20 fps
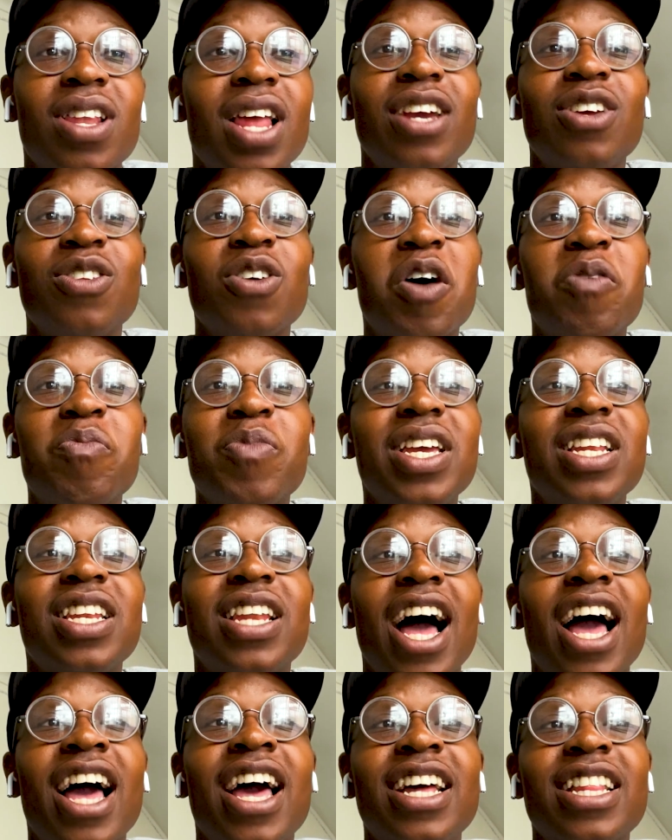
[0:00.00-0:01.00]
Like, you know what I
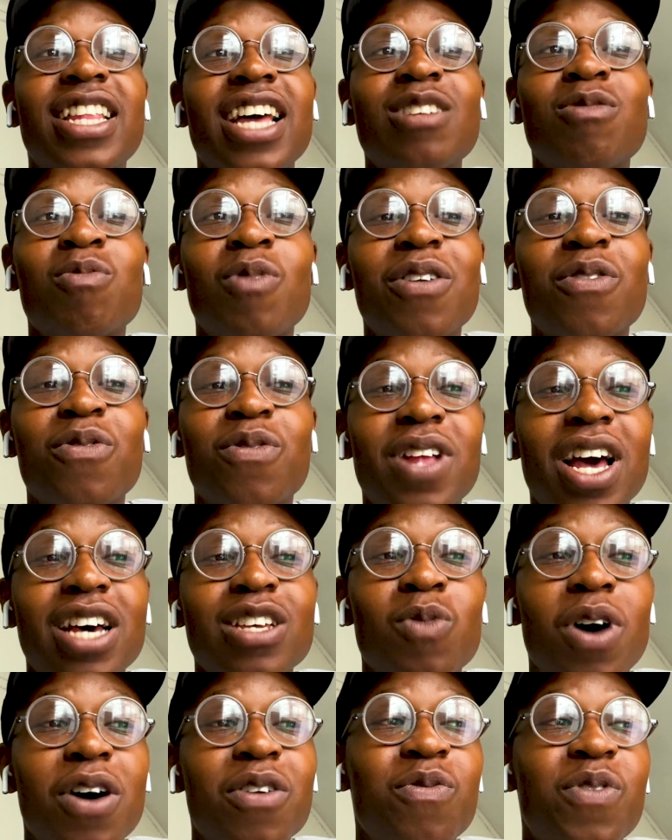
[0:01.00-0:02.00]
mean? Like, that's one
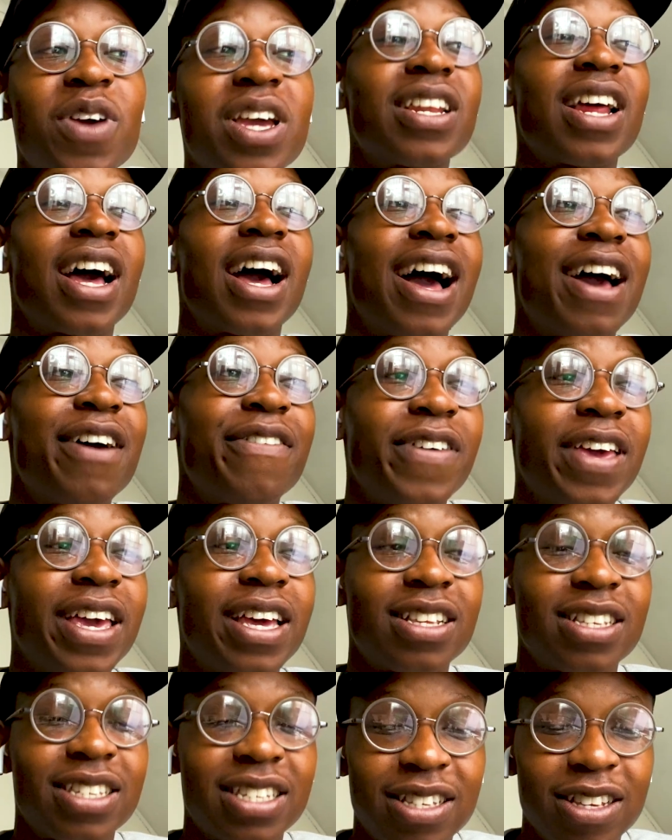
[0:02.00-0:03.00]
thing that I
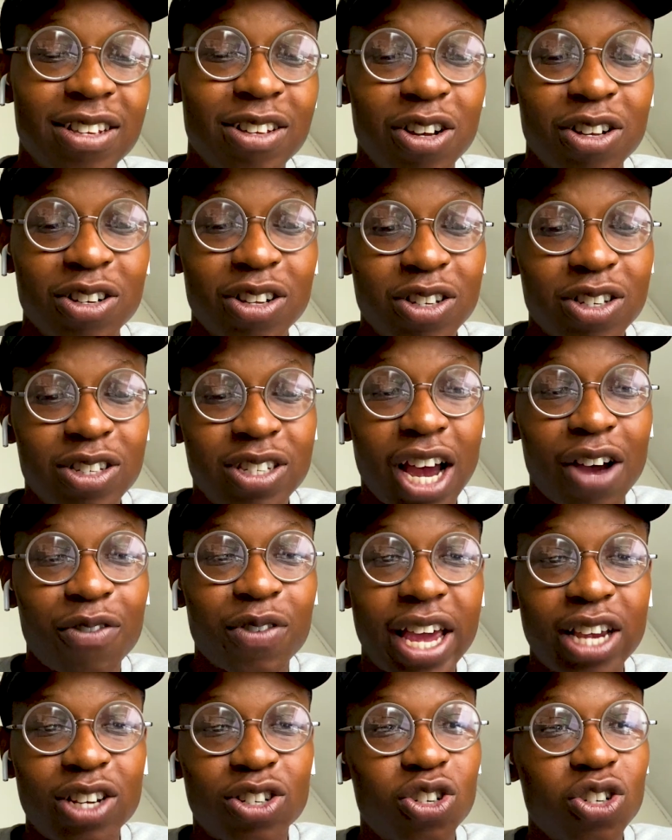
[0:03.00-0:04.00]
think the
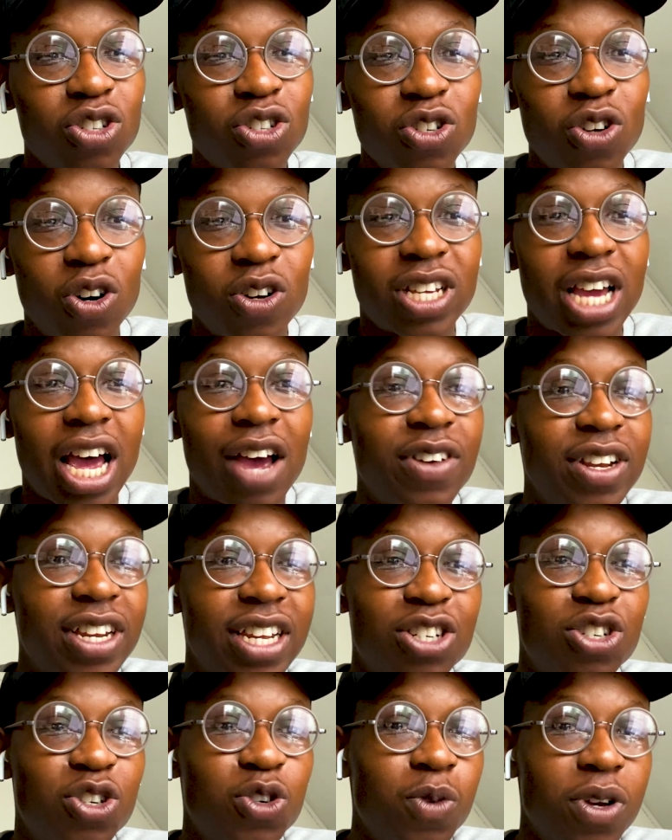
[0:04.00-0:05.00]
Southgate should not have
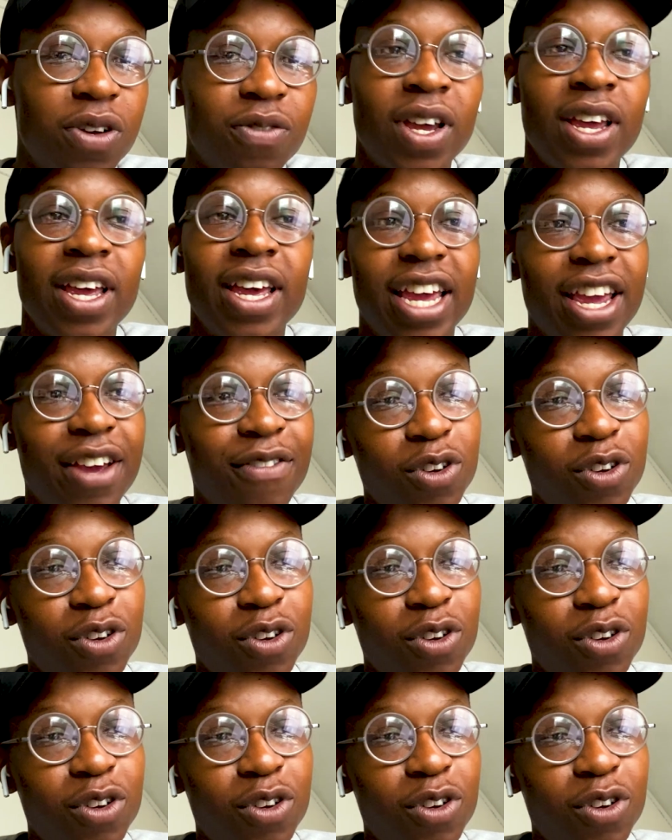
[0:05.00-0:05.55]
an issue with.